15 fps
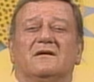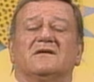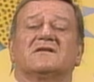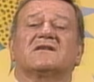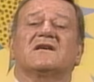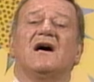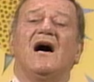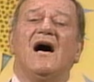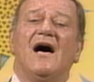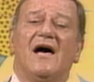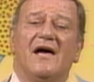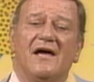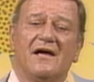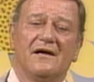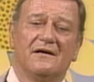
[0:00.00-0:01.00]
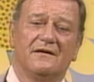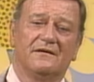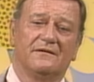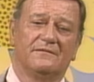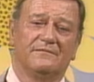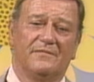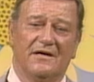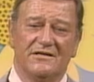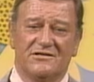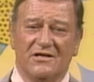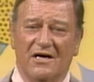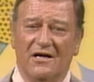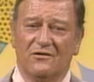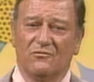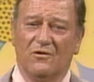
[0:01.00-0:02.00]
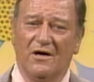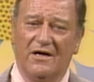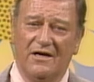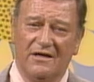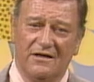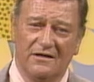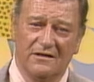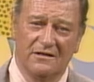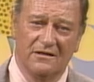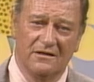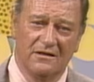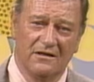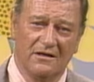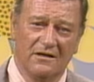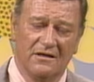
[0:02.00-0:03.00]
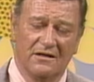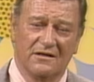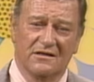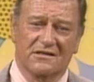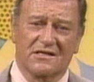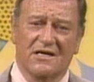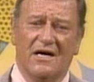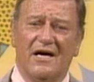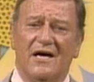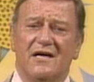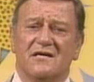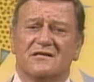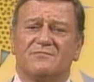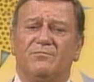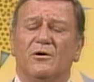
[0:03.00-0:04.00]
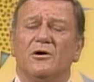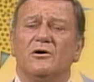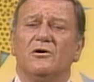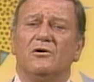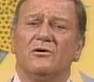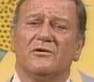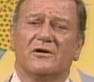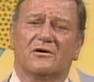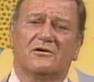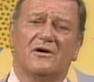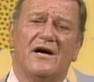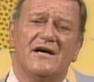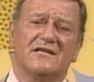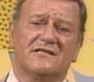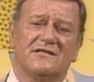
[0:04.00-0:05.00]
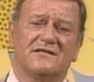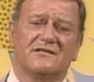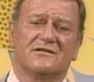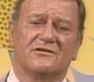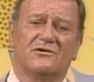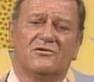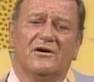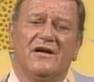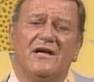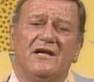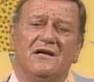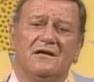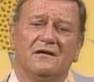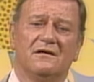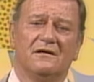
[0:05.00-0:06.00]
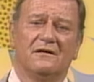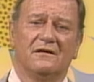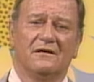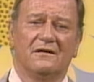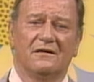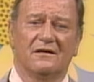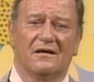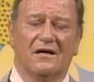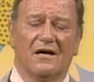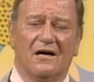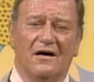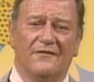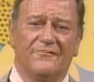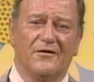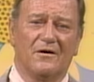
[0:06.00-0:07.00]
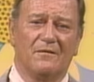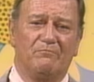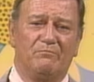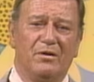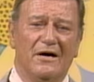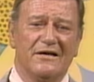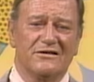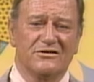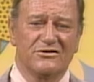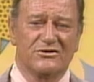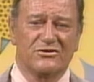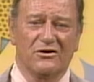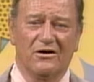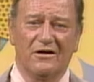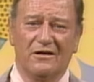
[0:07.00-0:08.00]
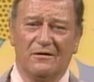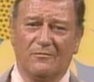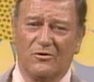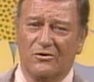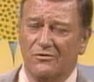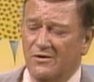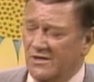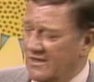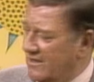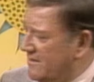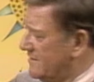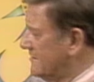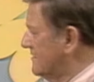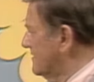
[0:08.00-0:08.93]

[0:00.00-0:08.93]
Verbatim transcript: The Sky by John Wayne. sky is blue, the grass is green. Get off your butt and join the Marines.